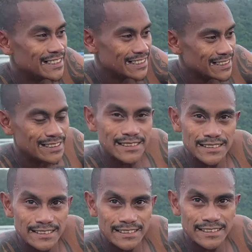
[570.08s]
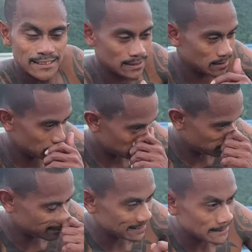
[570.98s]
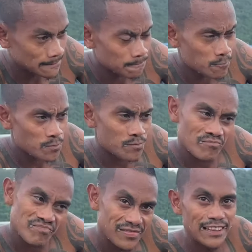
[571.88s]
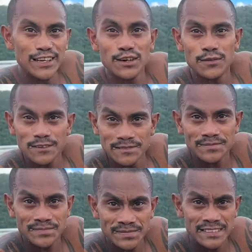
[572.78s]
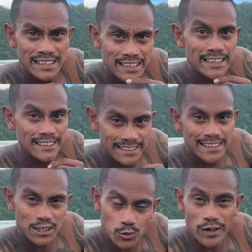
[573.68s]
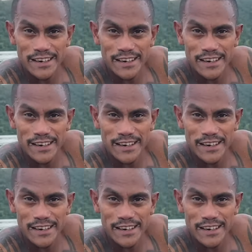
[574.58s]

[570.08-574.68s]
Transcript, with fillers: What's the best thing about Palauan people? Love. That's what it